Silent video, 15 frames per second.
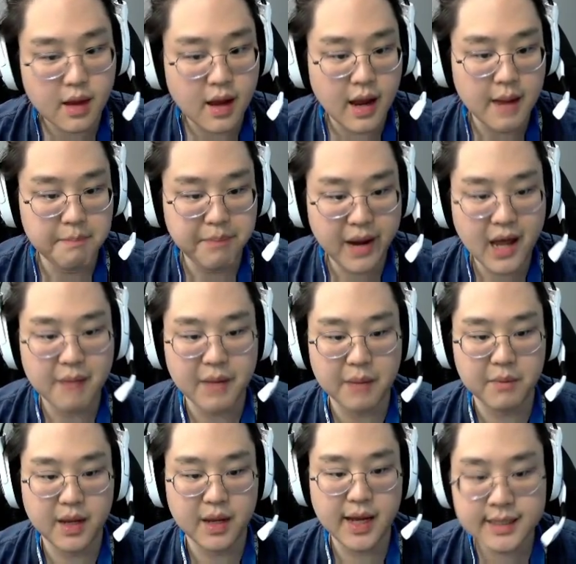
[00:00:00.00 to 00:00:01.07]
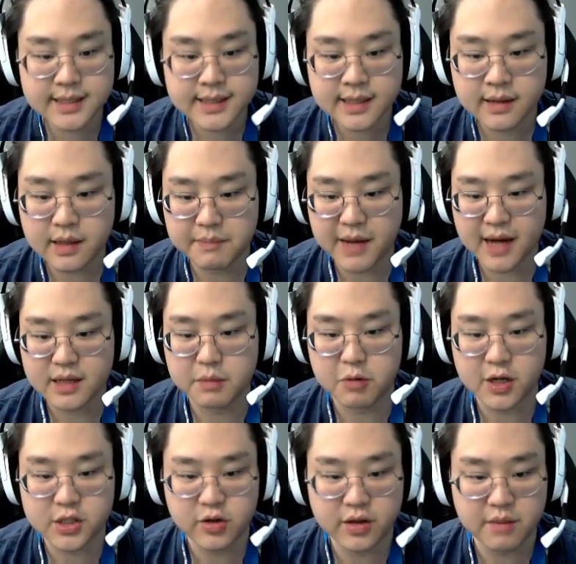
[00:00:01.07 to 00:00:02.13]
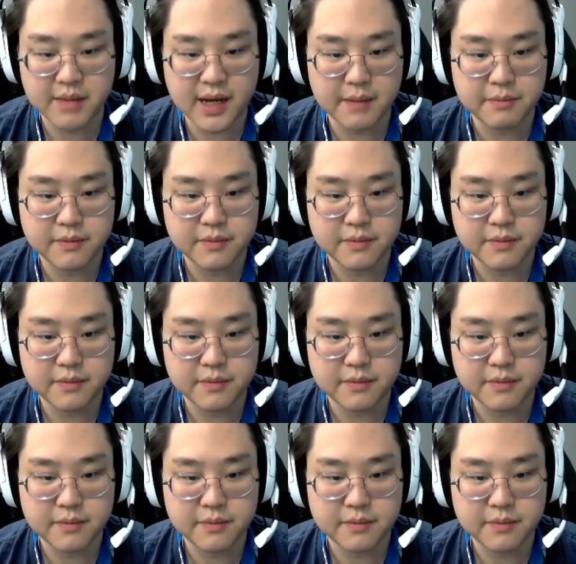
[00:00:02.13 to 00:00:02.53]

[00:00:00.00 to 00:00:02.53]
And bam, I'm instantly back to pressuring the map.